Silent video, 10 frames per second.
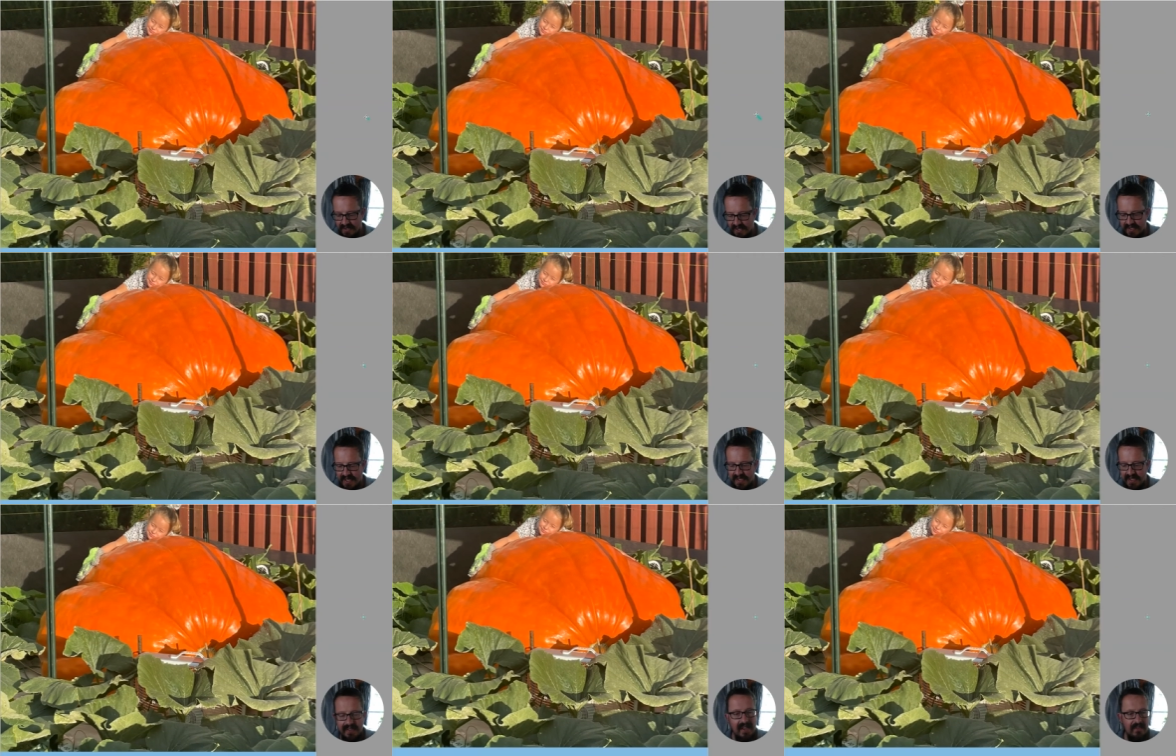It's next
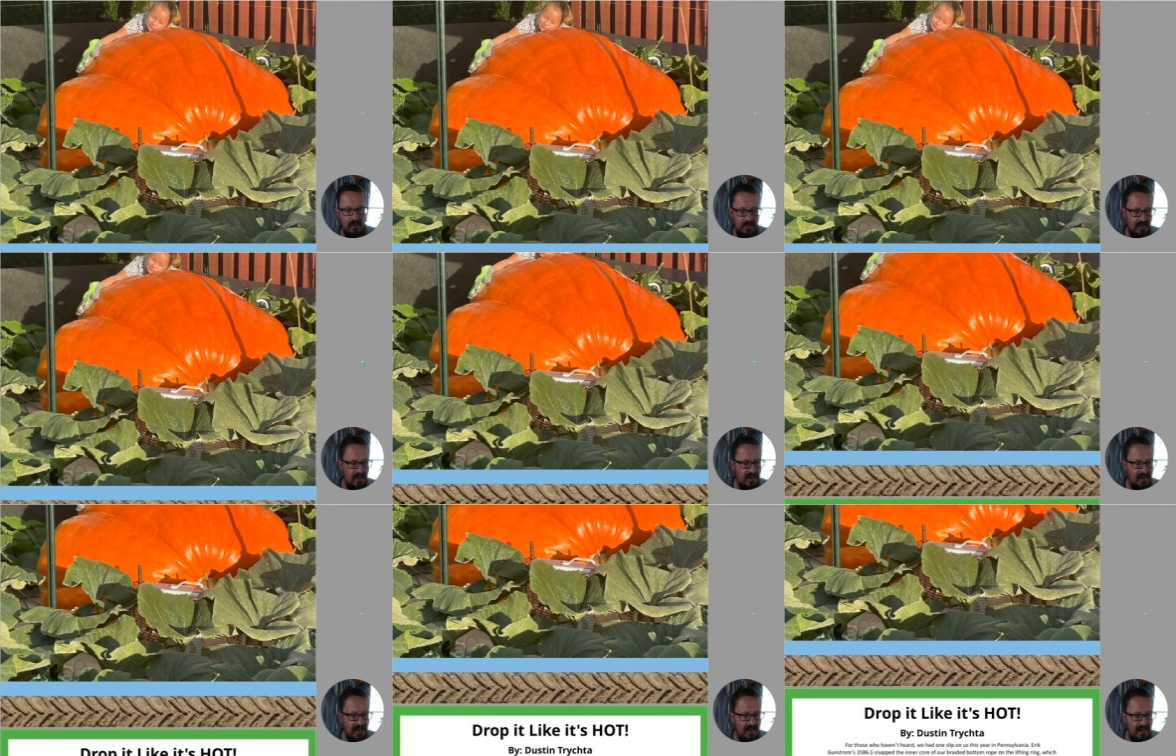level.
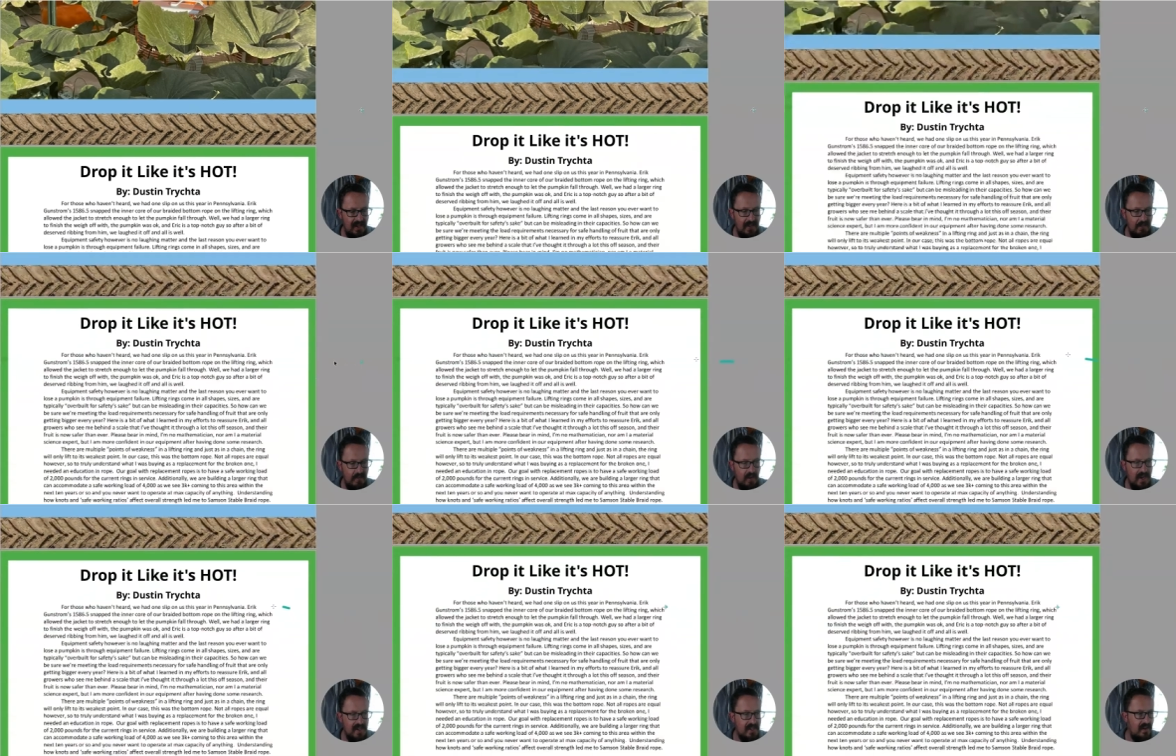Great.